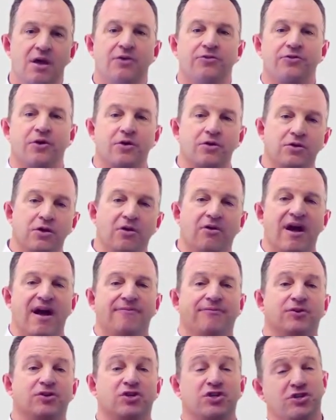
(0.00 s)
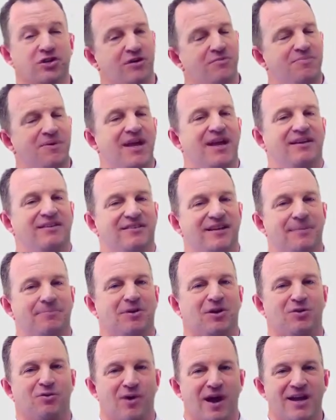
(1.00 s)
So your efforts should be
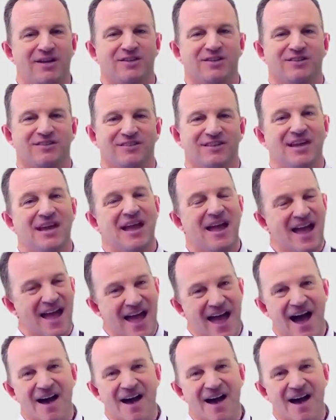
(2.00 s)
accepted graciously.